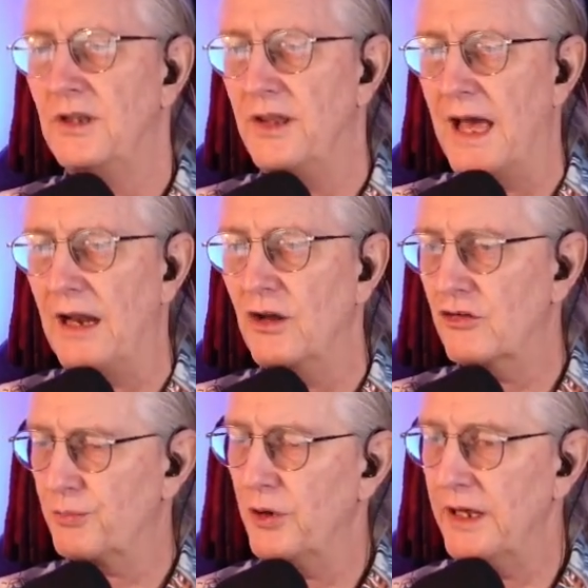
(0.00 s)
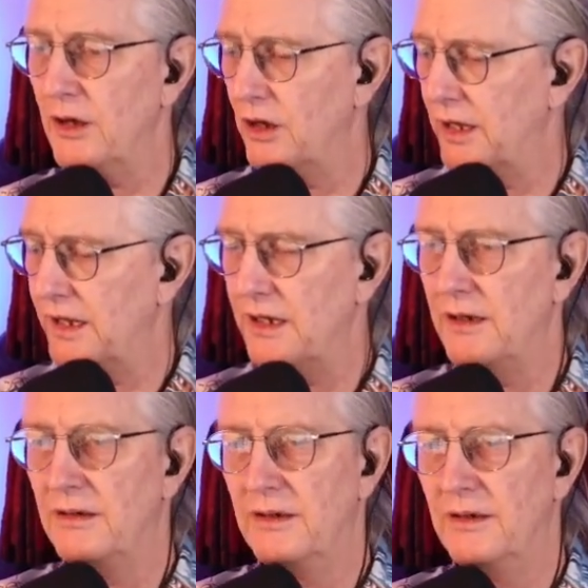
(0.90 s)
That looks pretty good.
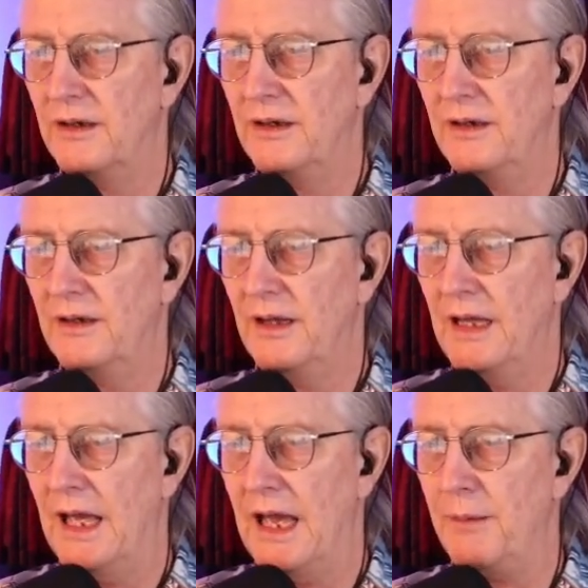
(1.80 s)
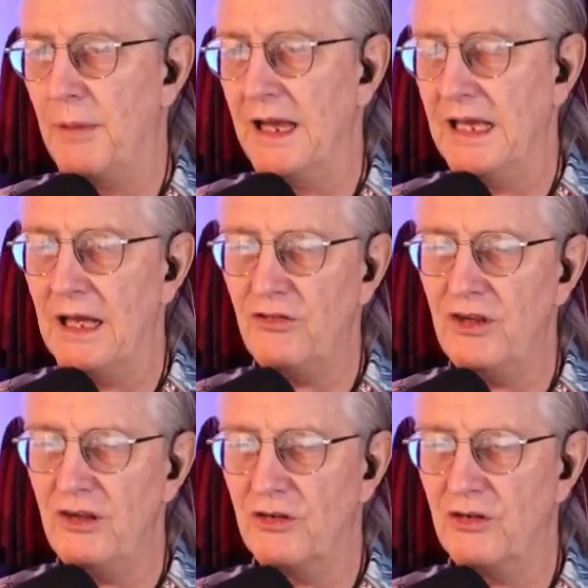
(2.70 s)
And my guess is